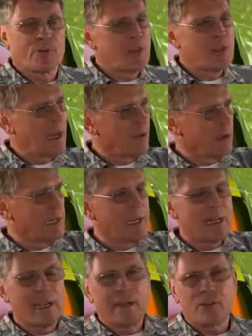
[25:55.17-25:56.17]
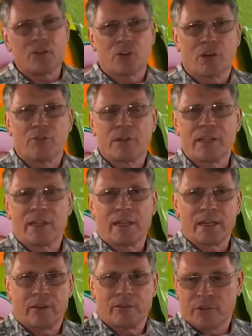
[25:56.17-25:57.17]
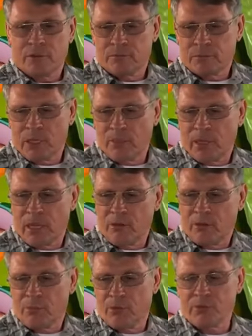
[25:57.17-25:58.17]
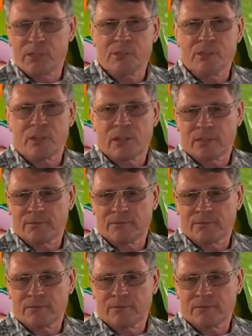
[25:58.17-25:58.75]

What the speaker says: that one had any children that lived? Tell me how you would prove such a thing.